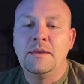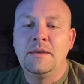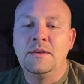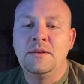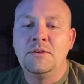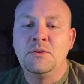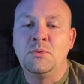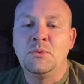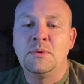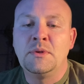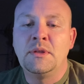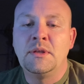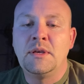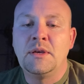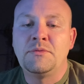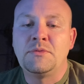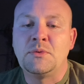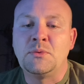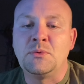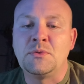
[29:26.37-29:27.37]
and you really
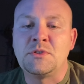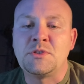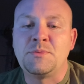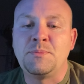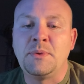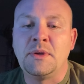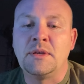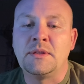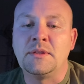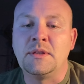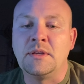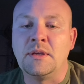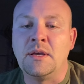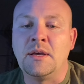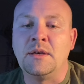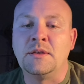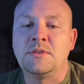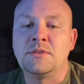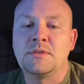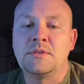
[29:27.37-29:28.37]
have to respect the
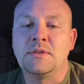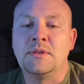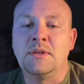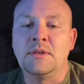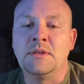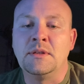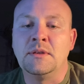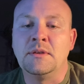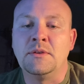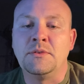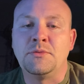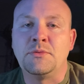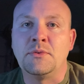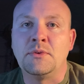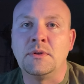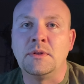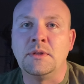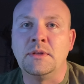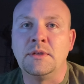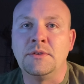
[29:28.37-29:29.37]
guys that did it
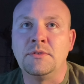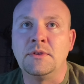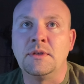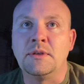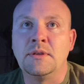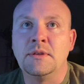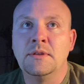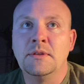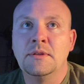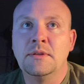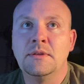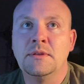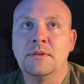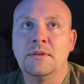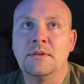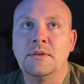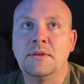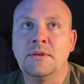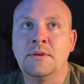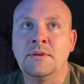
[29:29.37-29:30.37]
for a living,
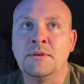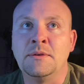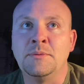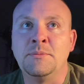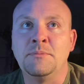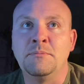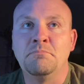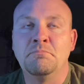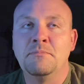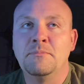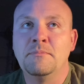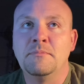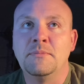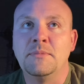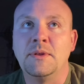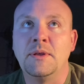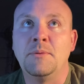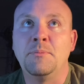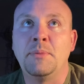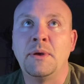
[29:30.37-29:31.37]

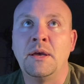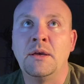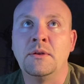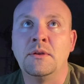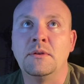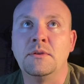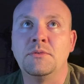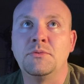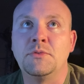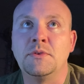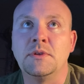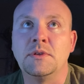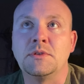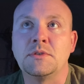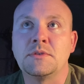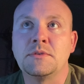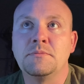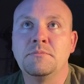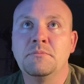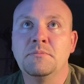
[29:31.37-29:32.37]
that pounded a
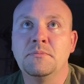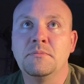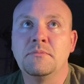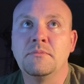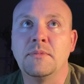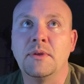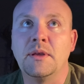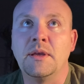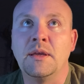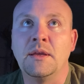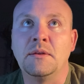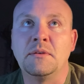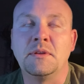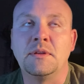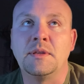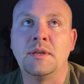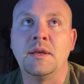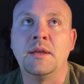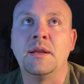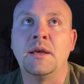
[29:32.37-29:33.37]
fist 8 to
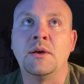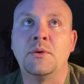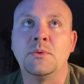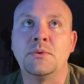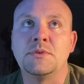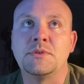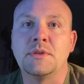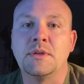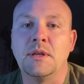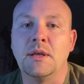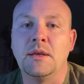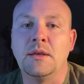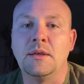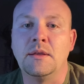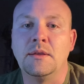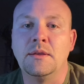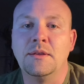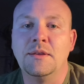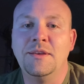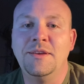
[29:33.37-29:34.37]
10 hours a
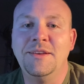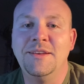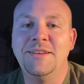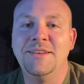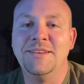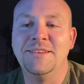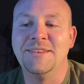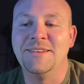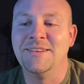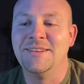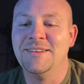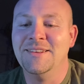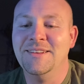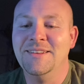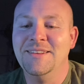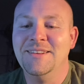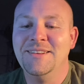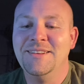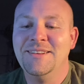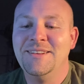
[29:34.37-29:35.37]
day.
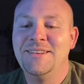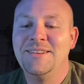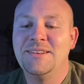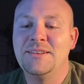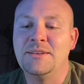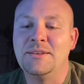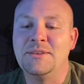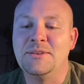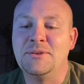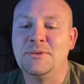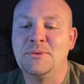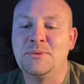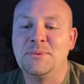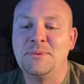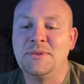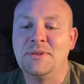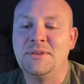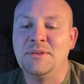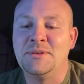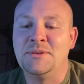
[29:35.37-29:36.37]
You
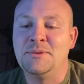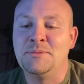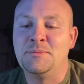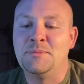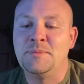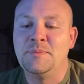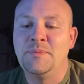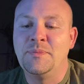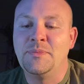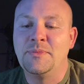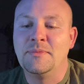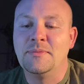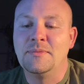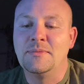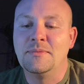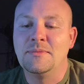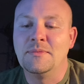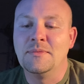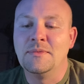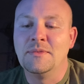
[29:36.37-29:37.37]
know,
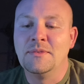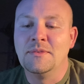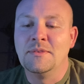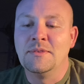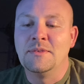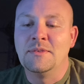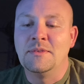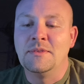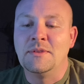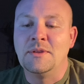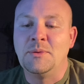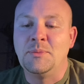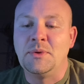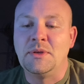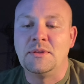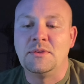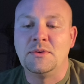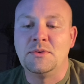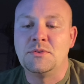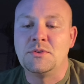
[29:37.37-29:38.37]
I
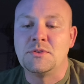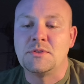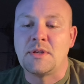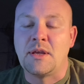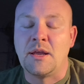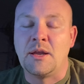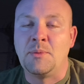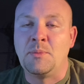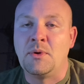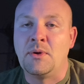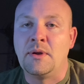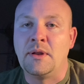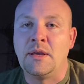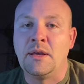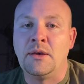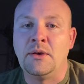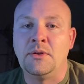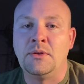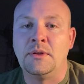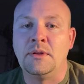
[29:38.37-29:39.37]
mean, they're just hammering
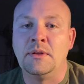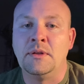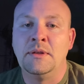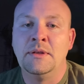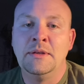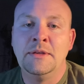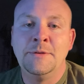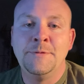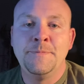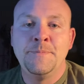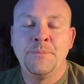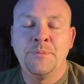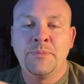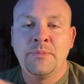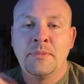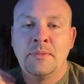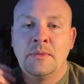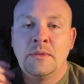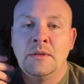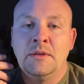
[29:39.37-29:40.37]
out, and
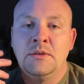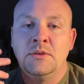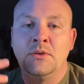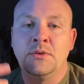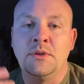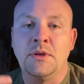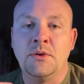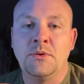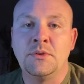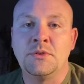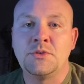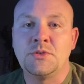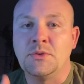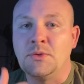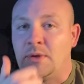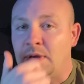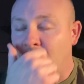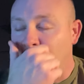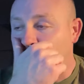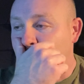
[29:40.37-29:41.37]
you'll notice
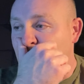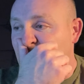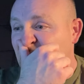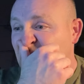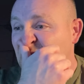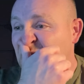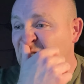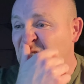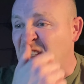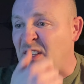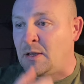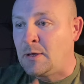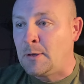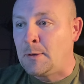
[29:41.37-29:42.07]
you'll have these,